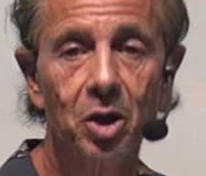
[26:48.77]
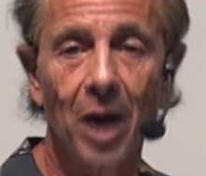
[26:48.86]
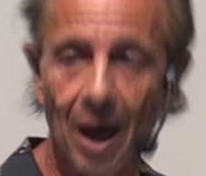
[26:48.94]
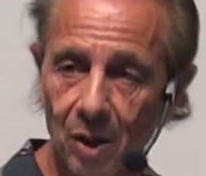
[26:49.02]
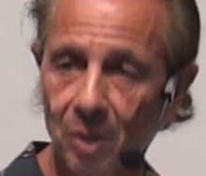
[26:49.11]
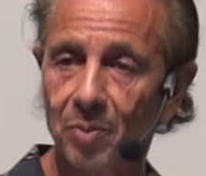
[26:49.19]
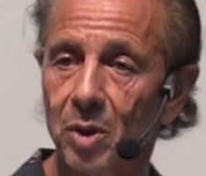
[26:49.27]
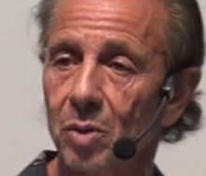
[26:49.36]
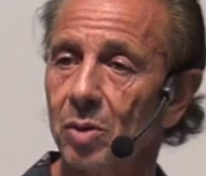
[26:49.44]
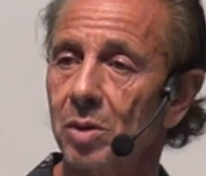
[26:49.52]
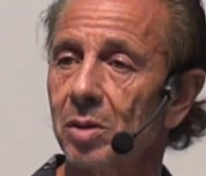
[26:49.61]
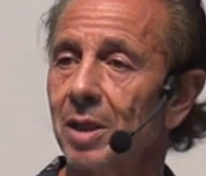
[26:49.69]
child
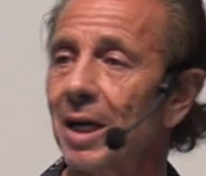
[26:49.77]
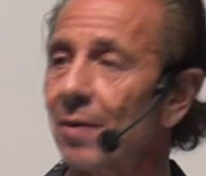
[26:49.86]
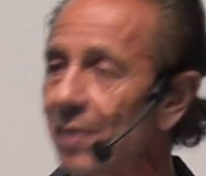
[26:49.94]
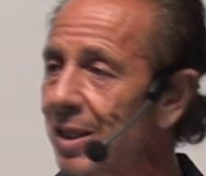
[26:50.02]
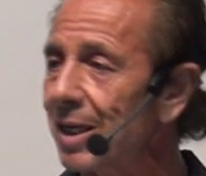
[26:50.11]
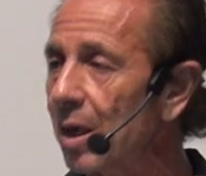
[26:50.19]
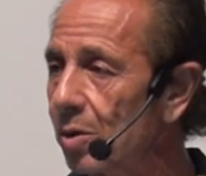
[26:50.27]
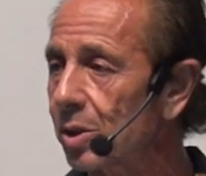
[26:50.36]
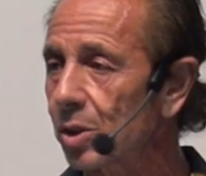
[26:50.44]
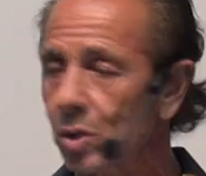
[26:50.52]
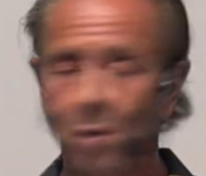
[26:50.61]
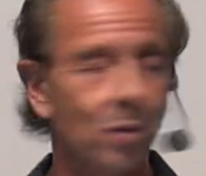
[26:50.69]
abuse and everything else
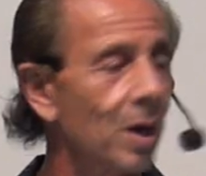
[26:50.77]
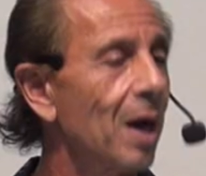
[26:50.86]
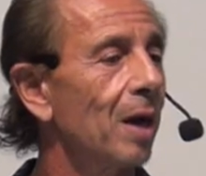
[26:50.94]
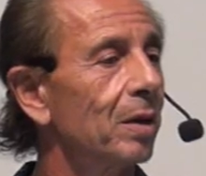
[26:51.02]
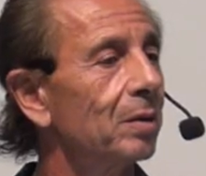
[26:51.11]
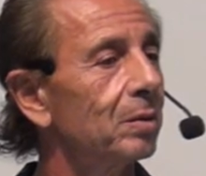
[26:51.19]
that's going on,